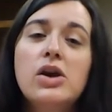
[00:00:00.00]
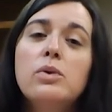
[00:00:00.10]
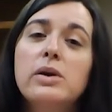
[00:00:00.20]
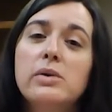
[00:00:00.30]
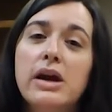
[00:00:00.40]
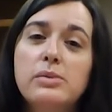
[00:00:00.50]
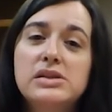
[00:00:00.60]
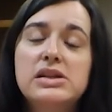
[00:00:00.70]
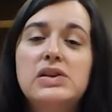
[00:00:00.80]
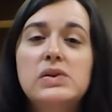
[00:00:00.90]
we were able
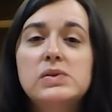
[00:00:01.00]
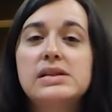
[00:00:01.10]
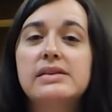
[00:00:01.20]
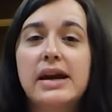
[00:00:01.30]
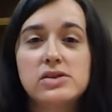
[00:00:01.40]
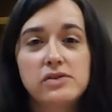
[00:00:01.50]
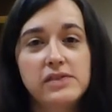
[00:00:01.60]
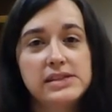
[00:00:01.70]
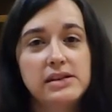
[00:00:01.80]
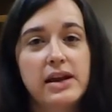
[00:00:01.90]
to use
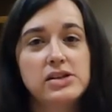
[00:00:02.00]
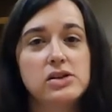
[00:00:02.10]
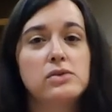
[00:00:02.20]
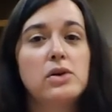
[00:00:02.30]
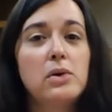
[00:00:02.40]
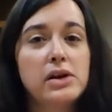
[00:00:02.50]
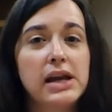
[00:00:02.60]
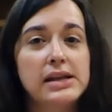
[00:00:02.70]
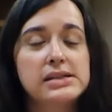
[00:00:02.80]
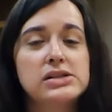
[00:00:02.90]
electrophysiologic
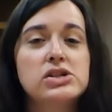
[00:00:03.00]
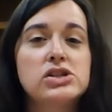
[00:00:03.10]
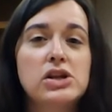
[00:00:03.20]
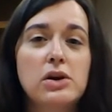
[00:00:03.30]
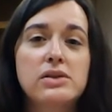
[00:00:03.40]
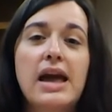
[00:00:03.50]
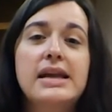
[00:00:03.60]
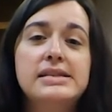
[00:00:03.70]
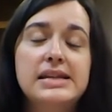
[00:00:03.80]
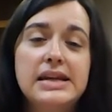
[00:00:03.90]
recordings to show that
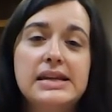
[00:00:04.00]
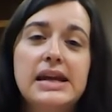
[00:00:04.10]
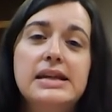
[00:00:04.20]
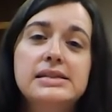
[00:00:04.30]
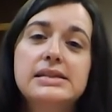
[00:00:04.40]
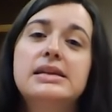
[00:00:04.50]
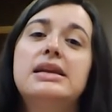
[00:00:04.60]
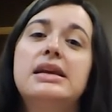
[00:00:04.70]
indeed insulin